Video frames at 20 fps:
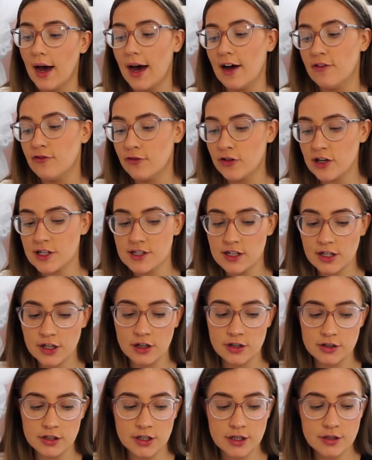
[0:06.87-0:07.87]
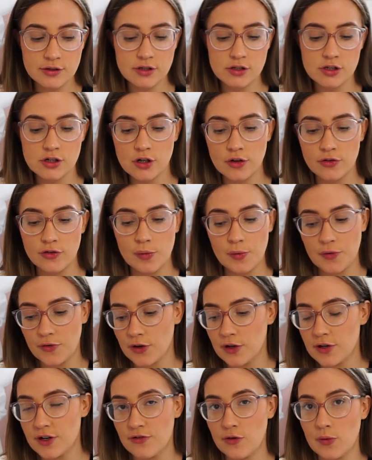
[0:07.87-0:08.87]
I've recently ordered loads of stuff from a
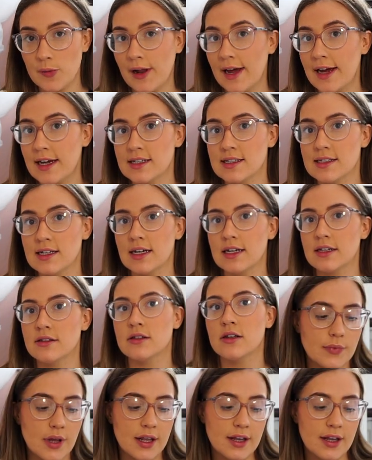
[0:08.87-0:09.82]
few different places